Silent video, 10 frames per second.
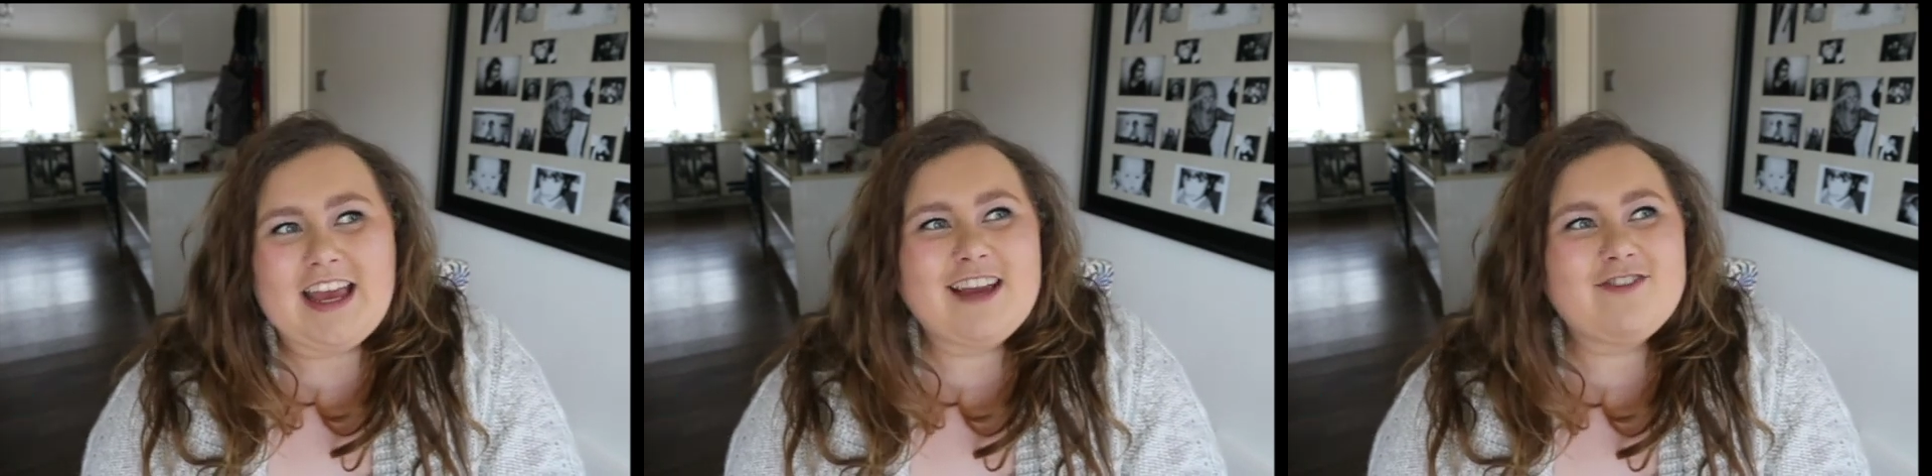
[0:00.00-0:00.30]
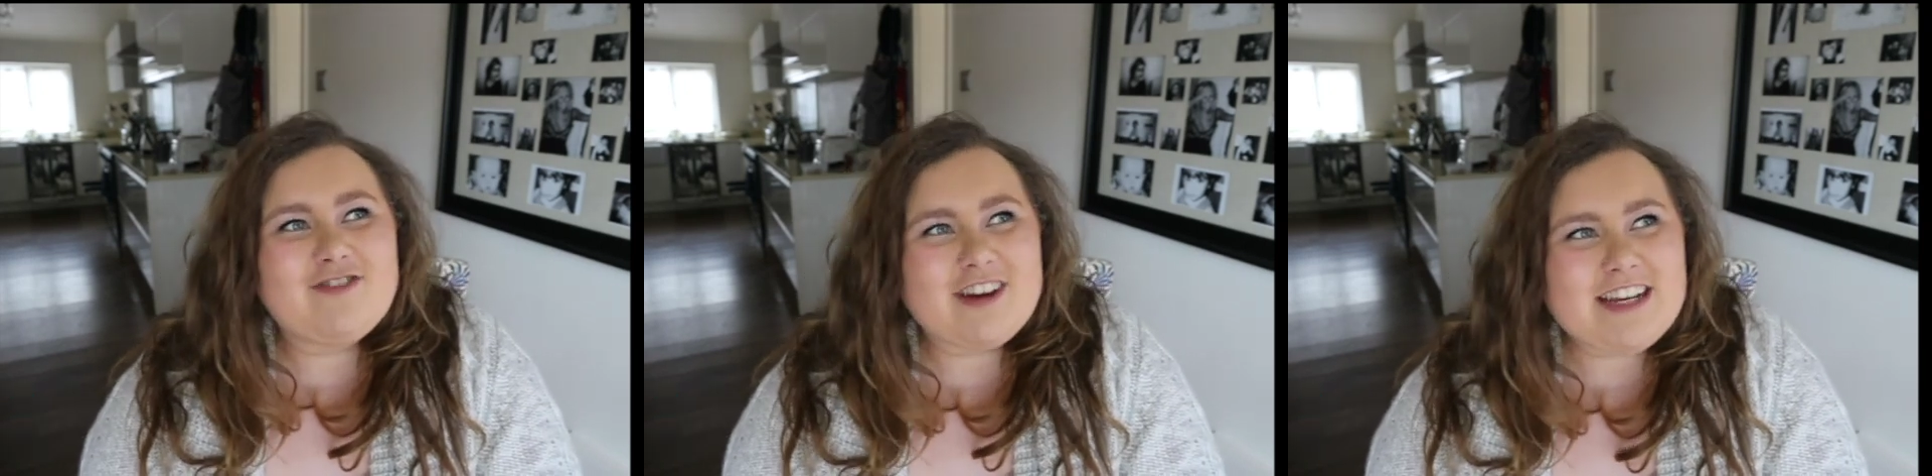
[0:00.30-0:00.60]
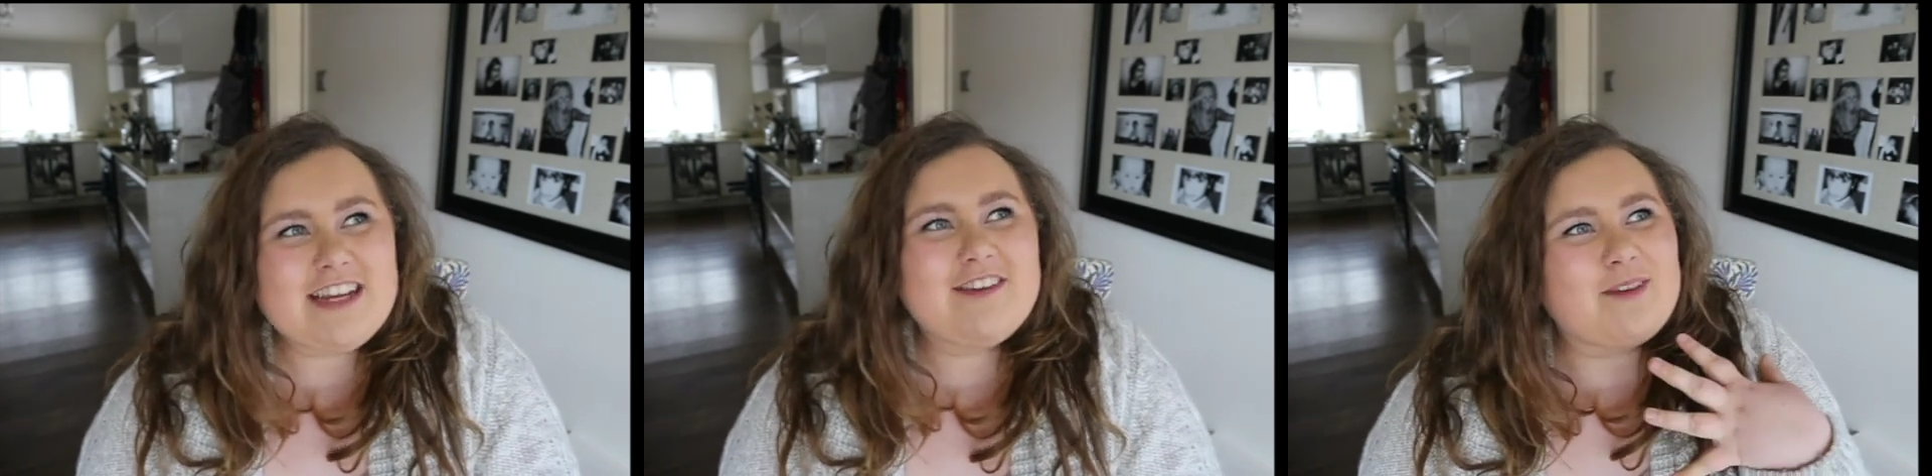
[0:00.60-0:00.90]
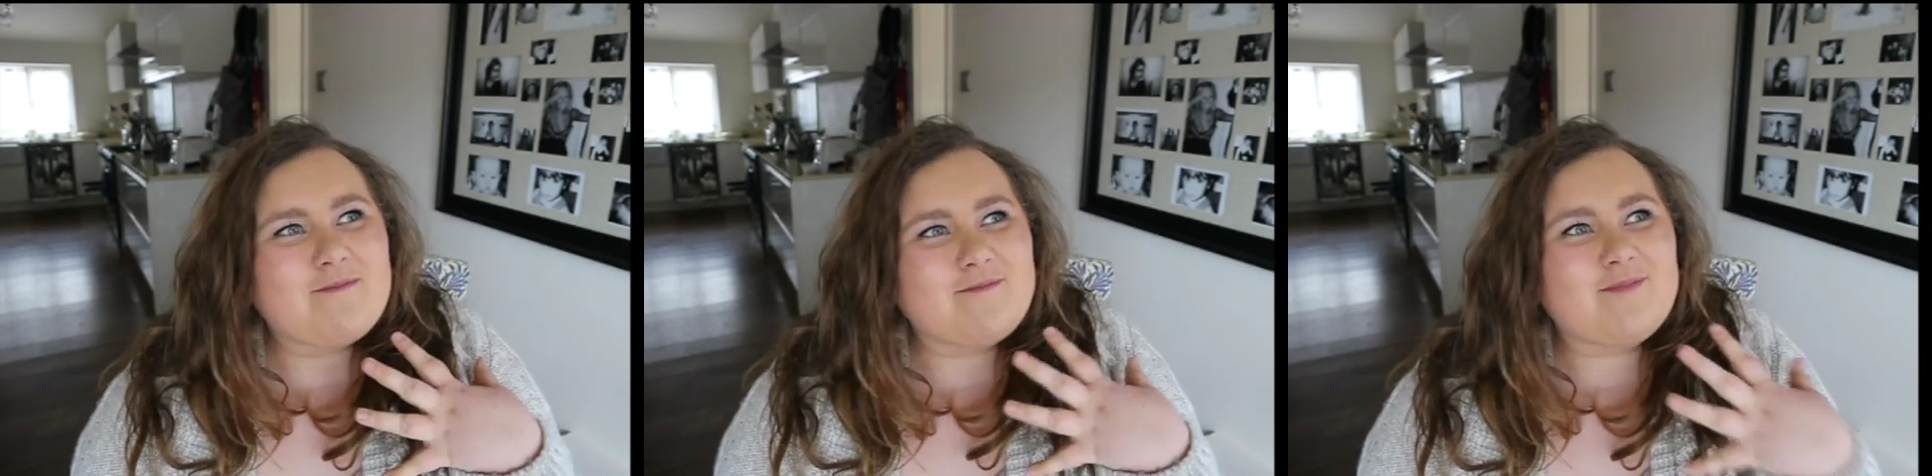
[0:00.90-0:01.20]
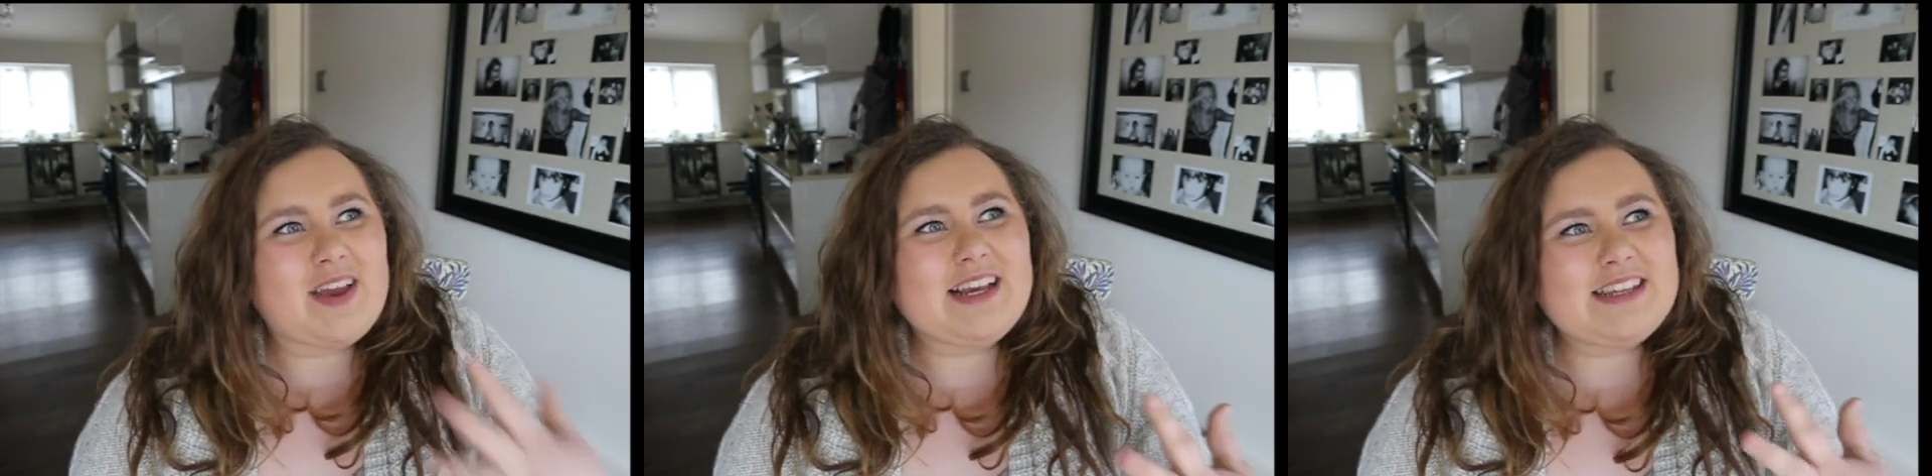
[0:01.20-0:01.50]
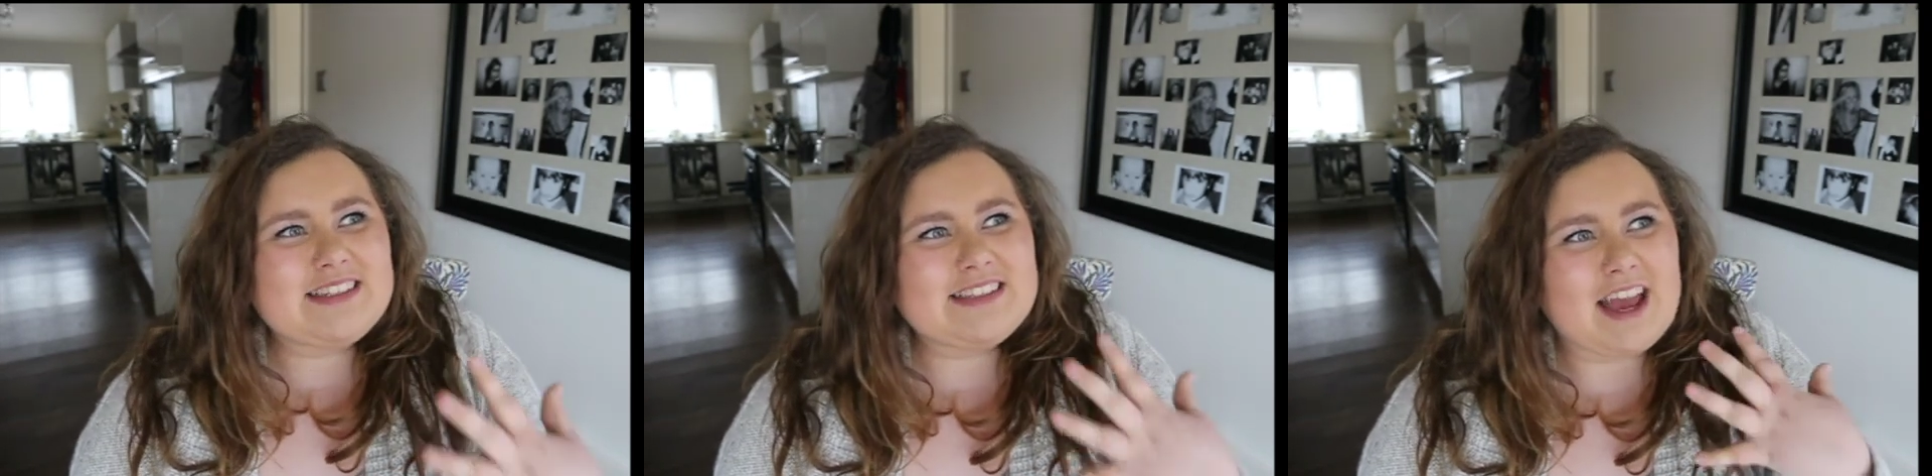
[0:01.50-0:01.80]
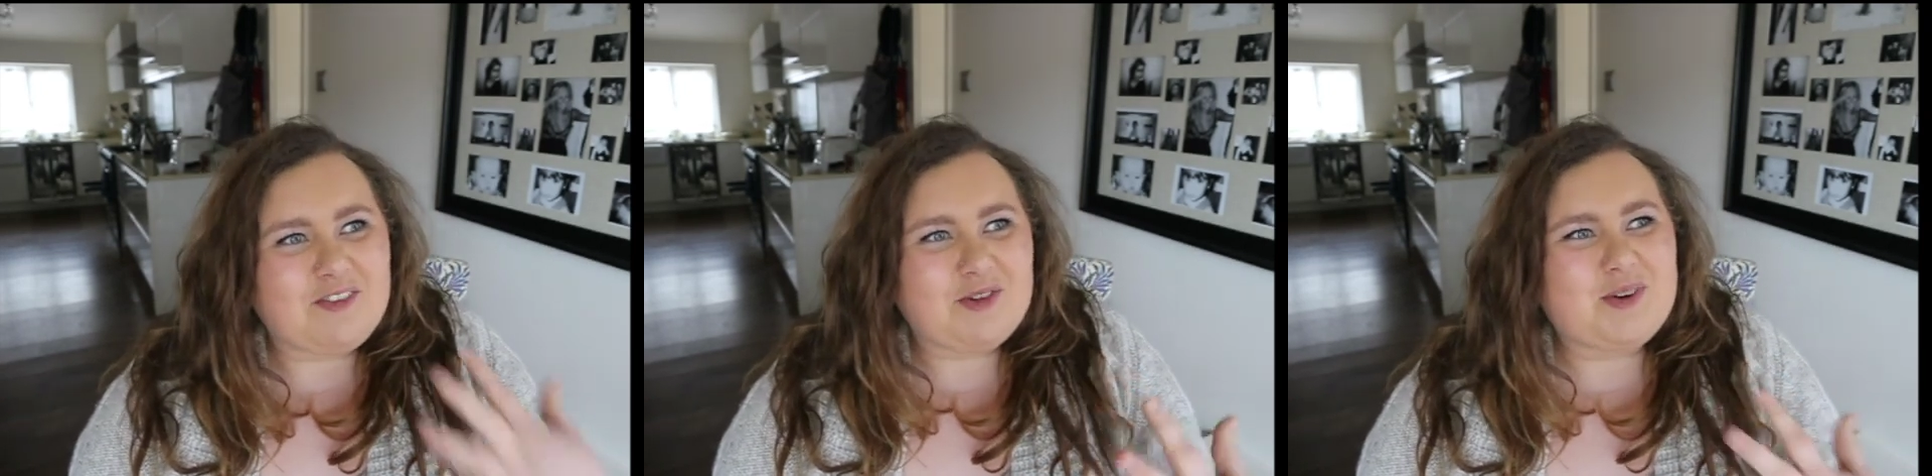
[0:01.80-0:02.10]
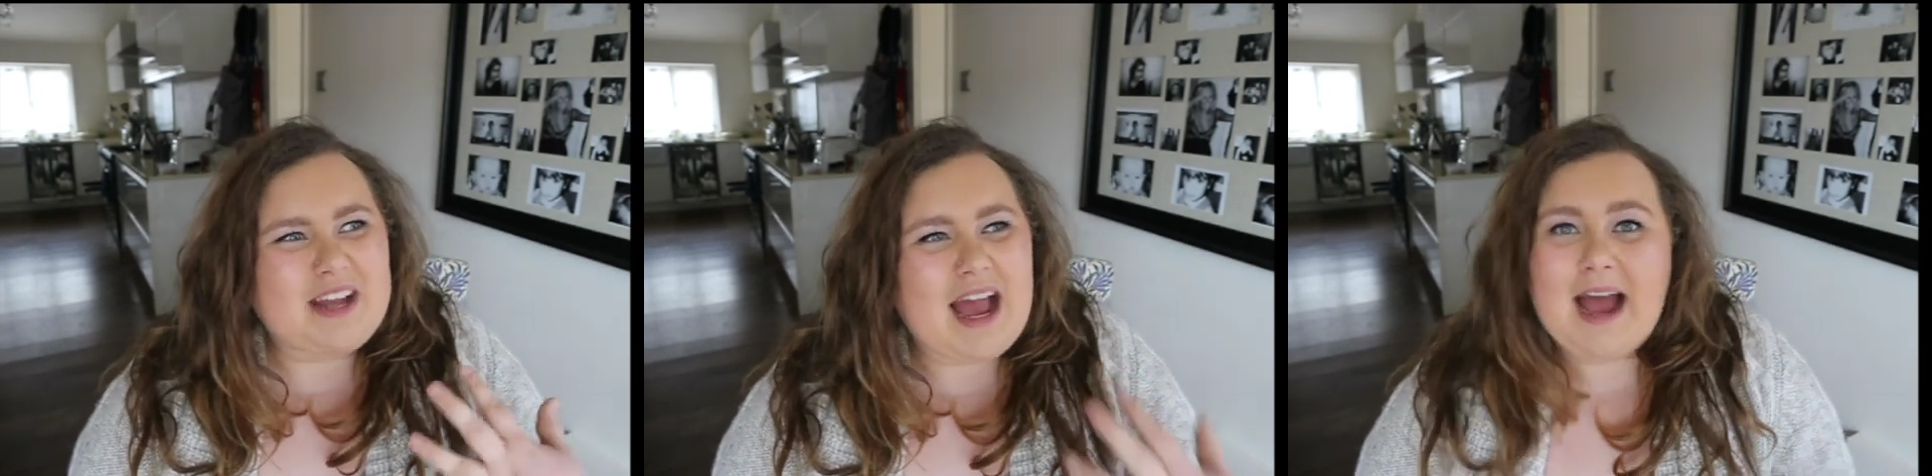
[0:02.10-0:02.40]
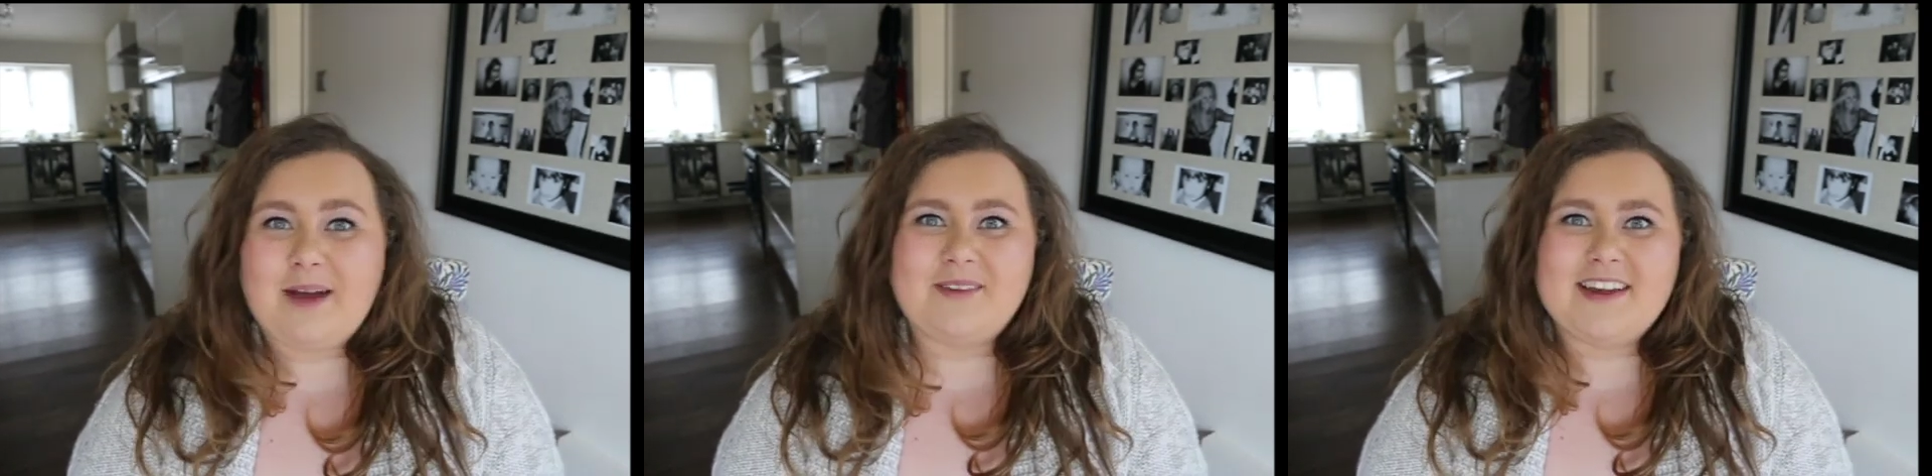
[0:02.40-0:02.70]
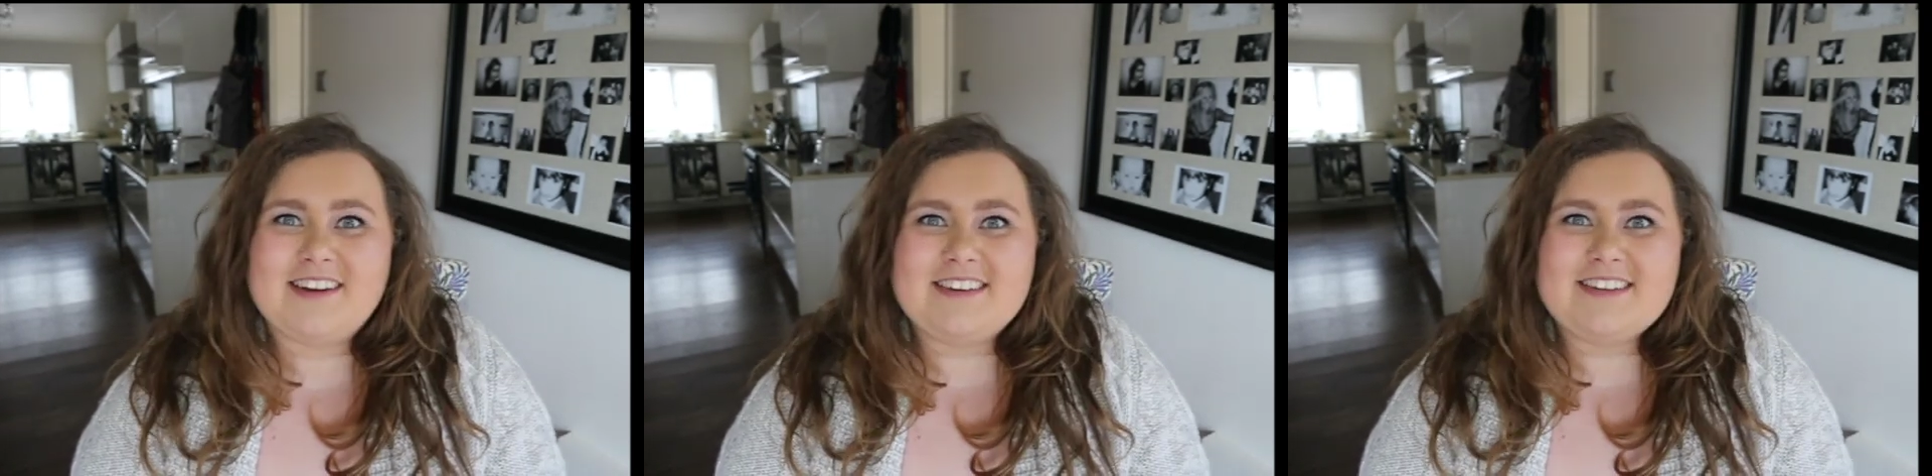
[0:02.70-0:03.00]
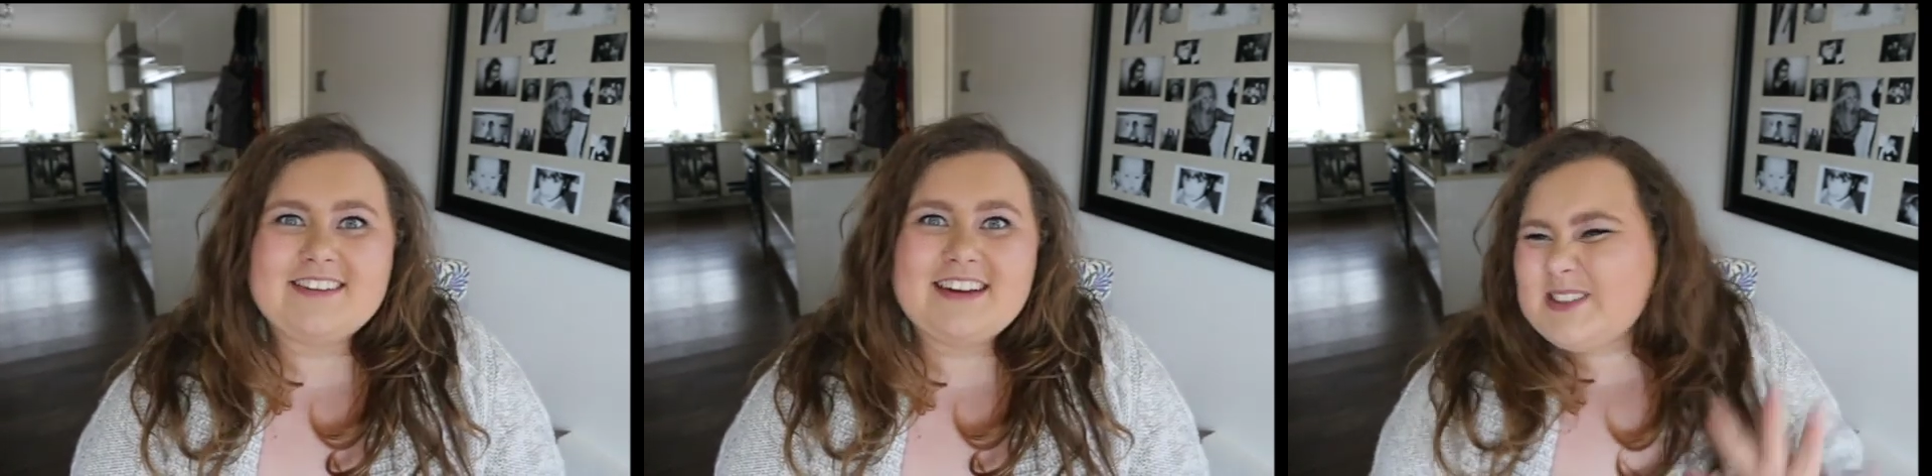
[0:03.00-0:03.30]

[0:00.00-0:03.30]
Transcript: It really makes everyone happier,